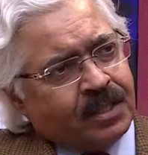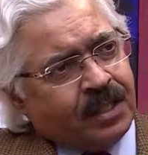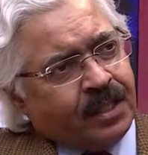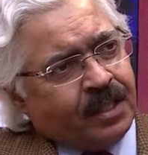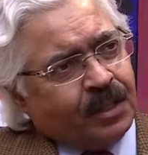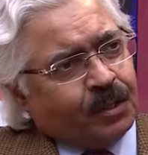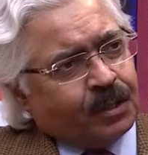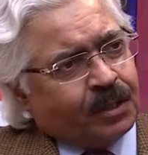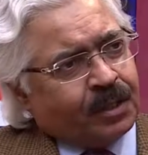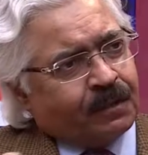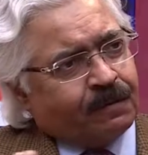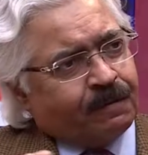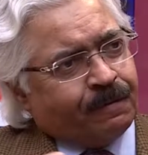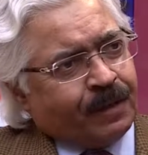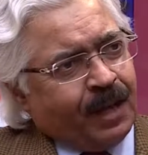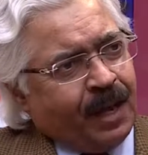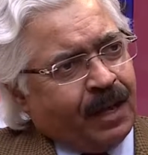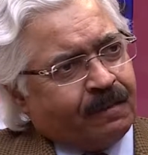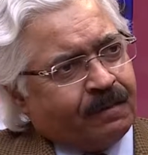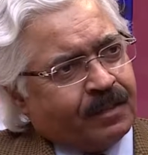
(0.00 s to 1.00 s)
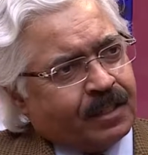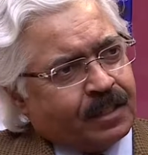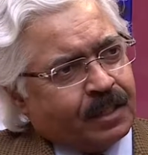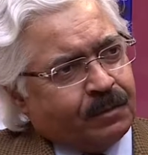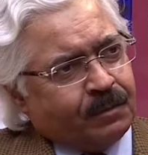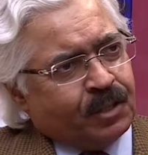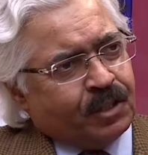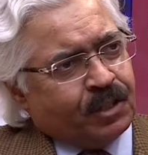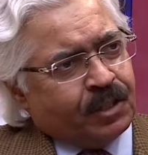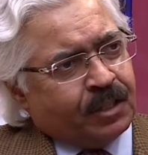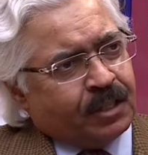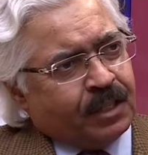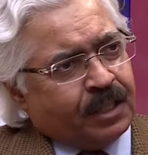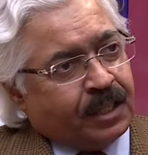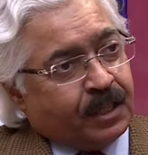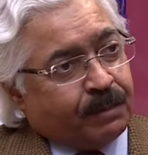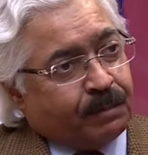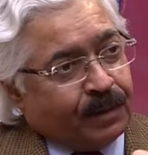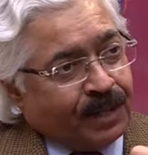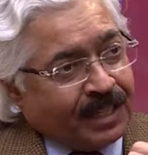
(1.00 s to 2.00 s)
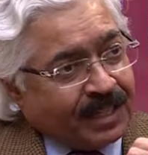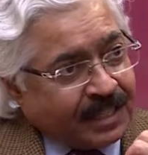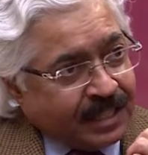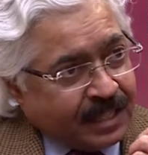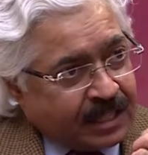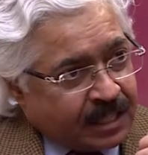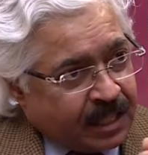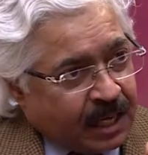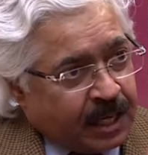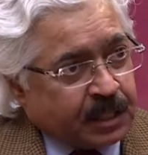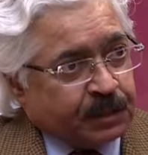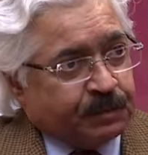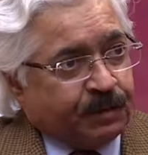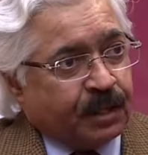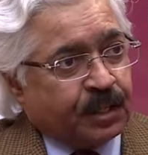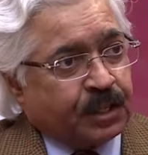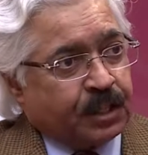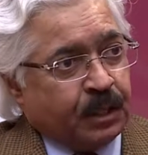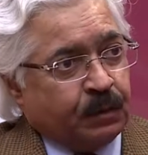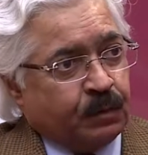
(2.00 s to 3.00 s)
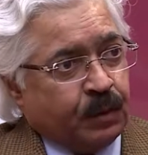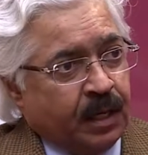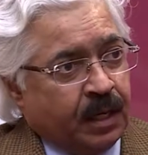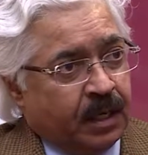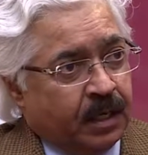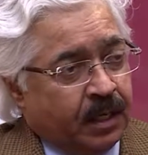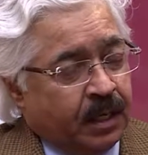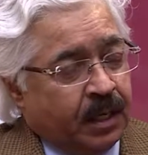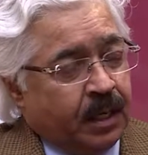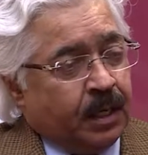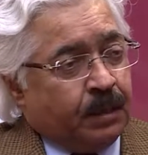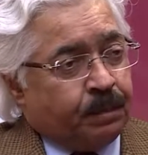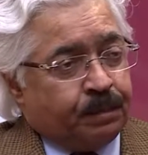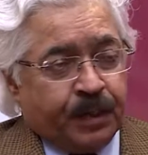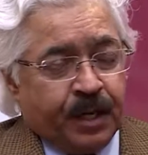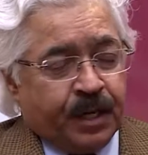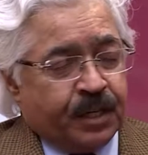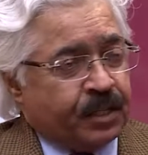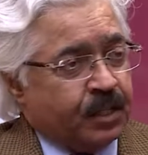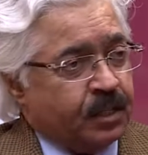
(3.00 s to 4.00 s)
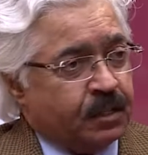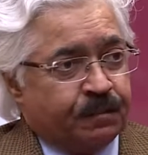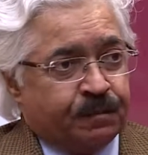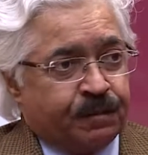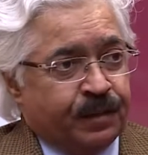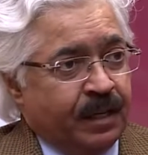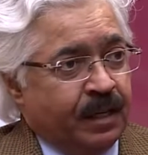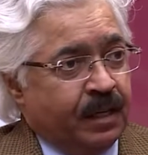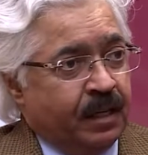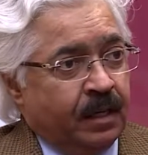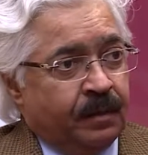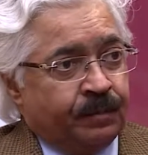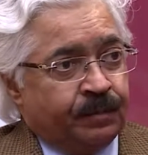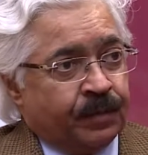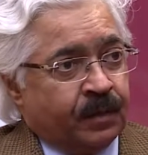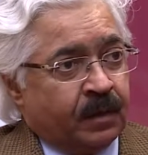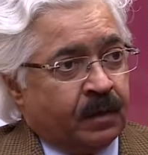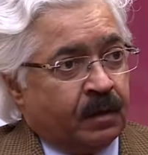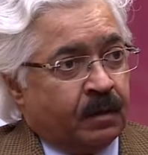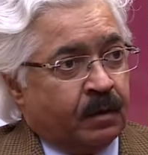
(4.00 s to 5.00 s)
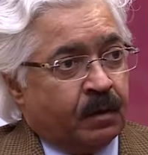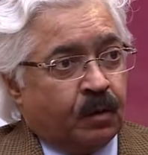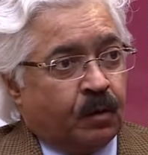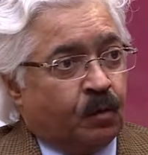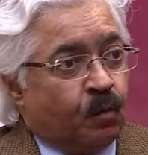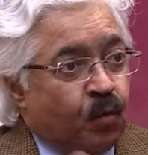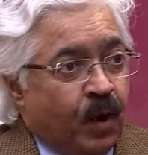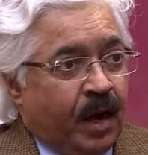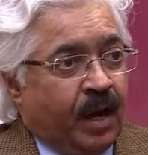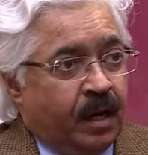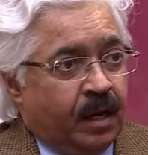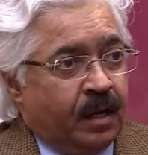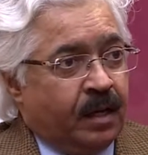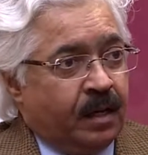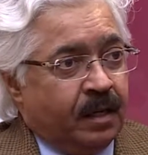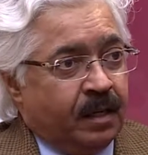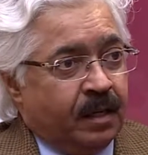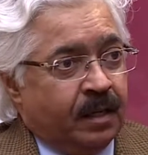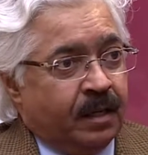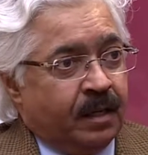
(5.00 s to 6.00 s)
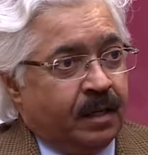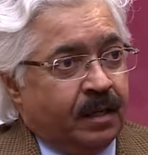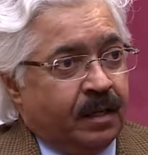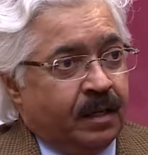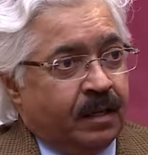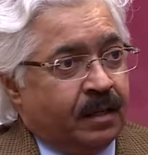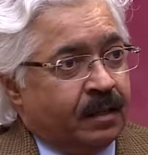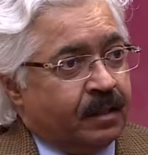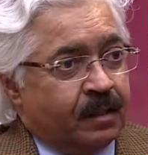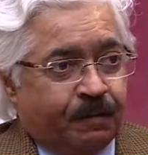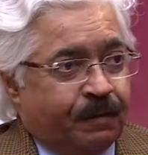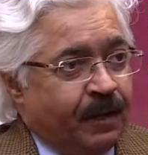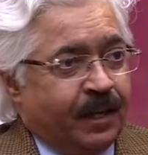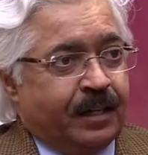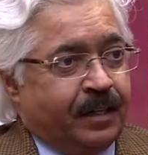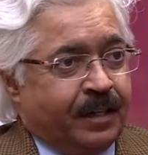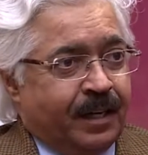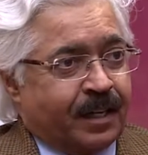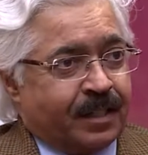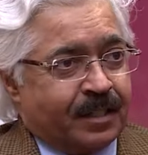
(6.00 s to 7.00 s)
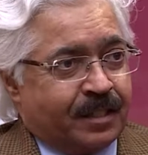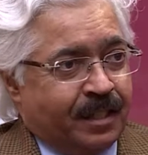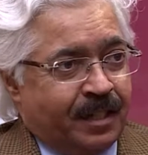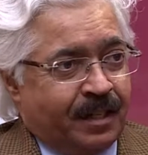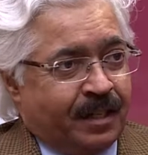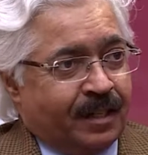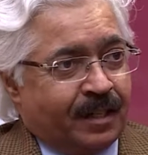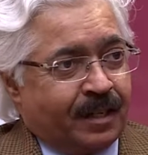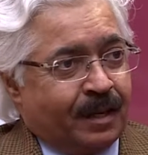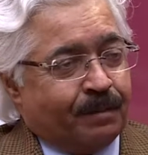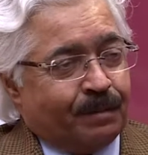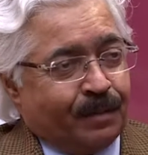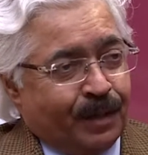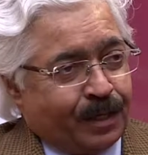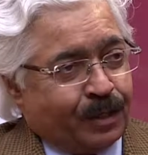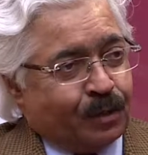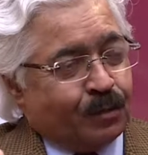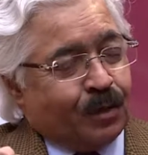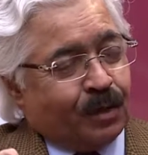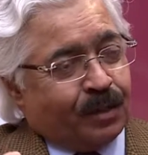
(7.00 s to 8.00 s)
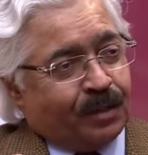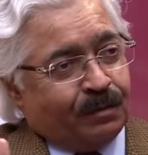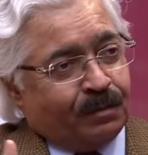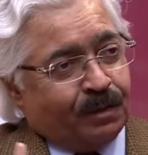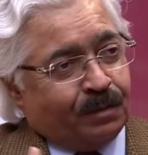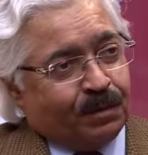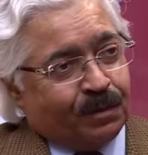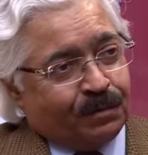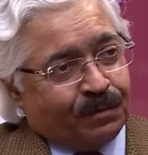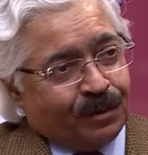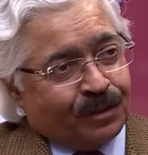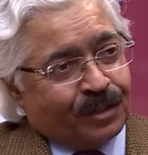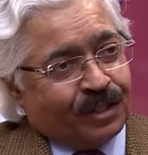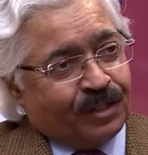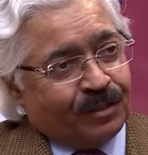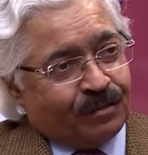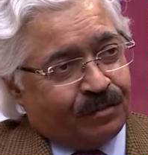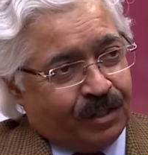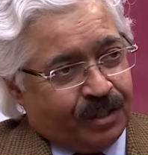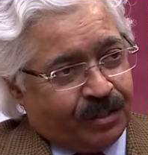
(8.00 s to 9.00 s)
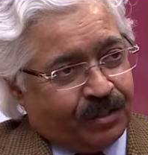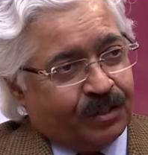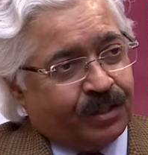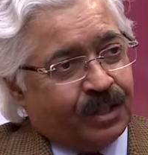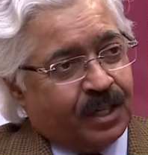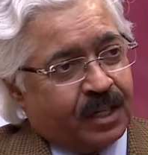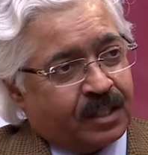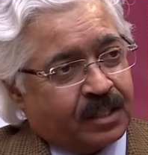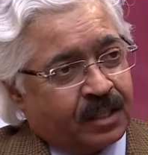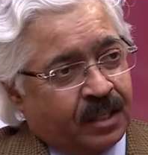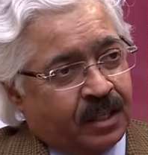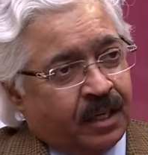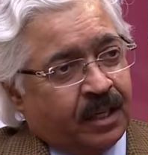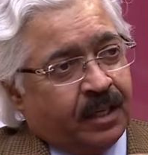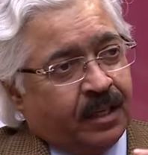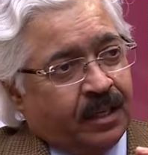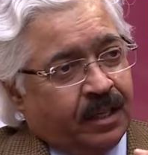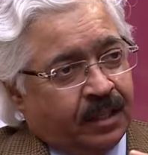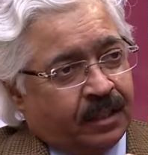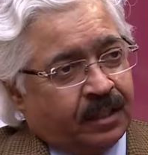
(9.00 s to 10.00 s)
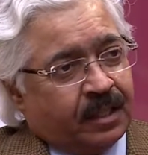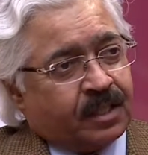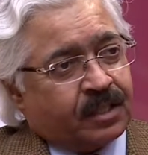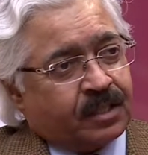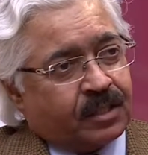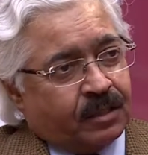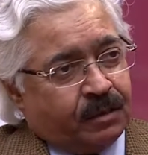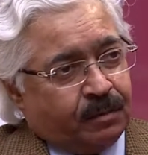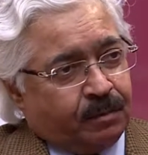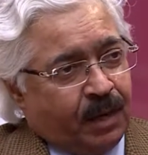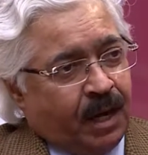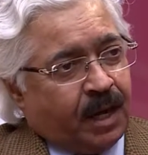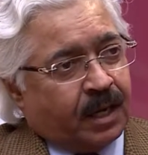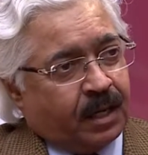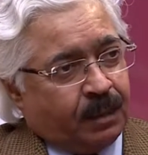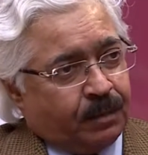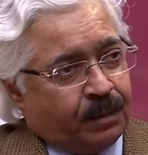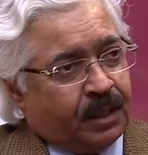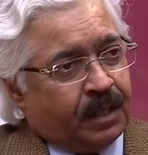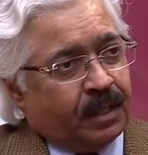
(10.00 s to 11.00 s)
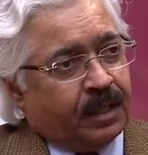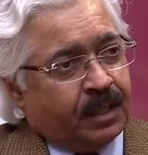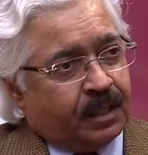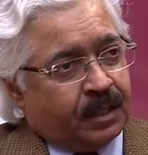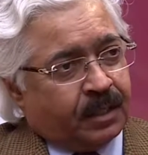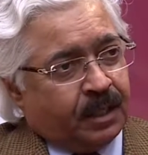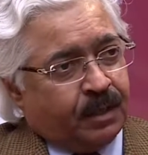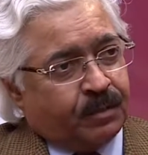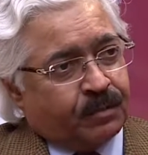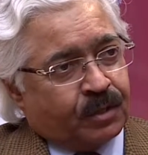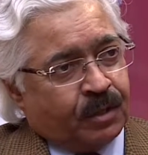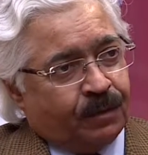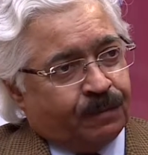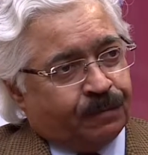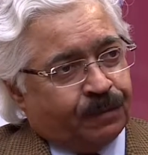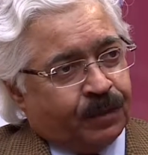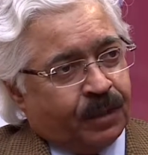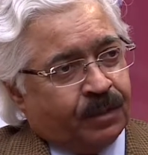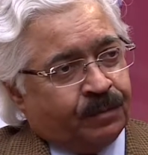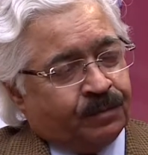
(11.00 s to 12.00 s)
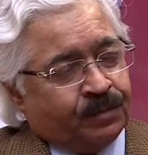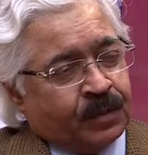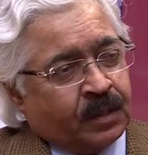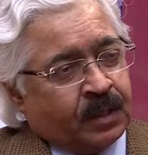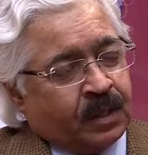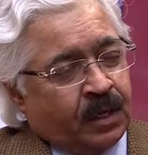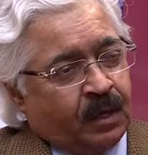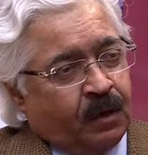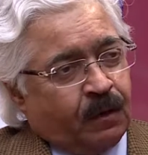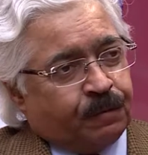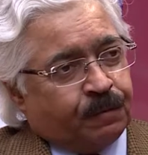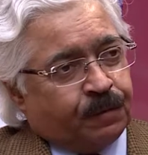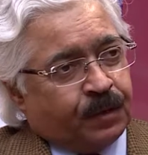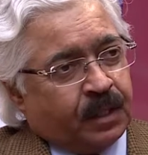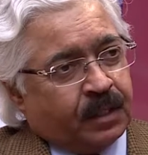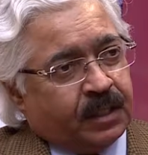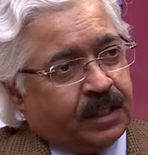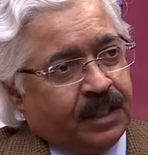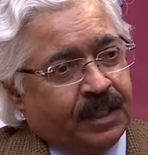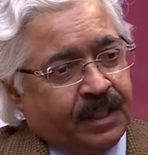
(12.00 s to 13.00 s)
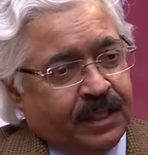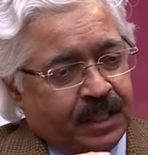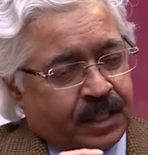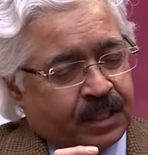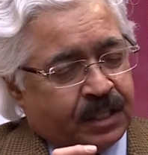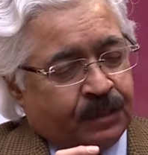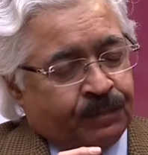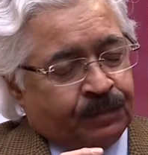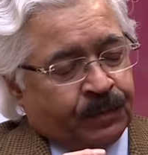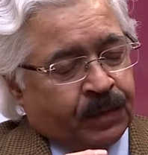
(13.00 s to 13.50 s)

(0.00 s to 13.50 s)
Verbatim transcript: the aortic valve is immediately replaced and starts functioning well, patients feel well the very next day compared to what they were before surgery. So yes, it is remarkable in terms of, uh, of uh, the least